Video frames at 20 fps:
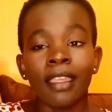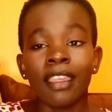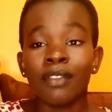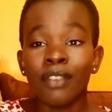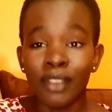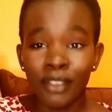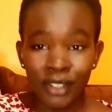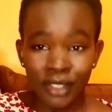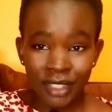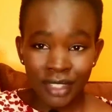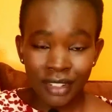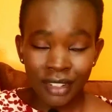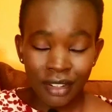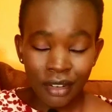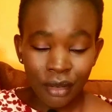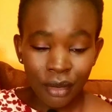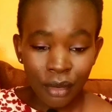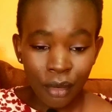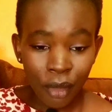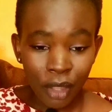If you're interested
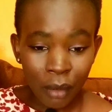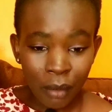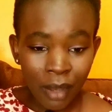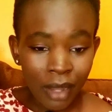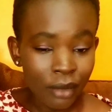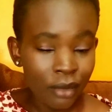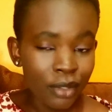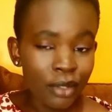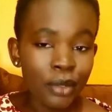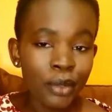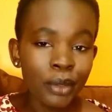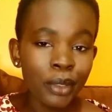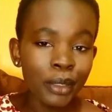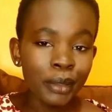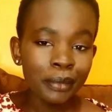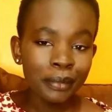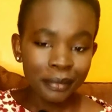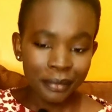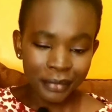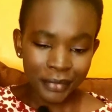in going back to
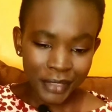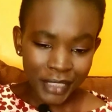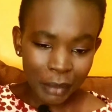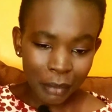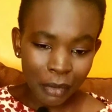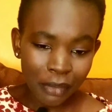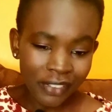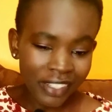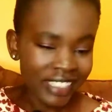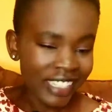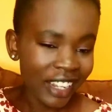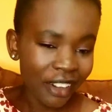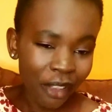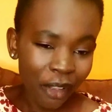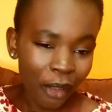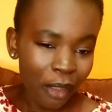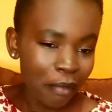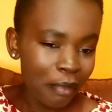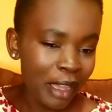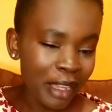school, some of us are
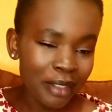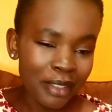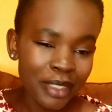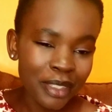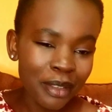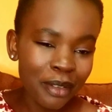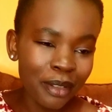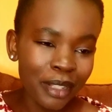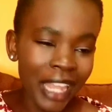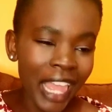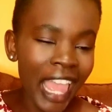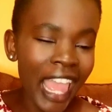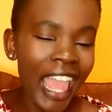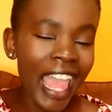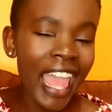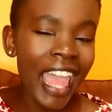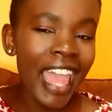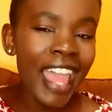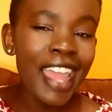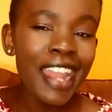not going back to school
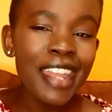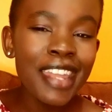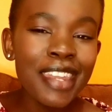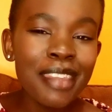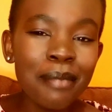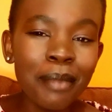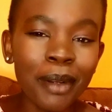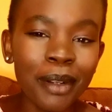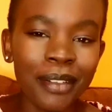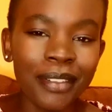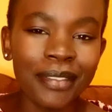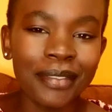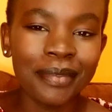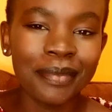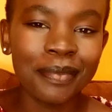anymore.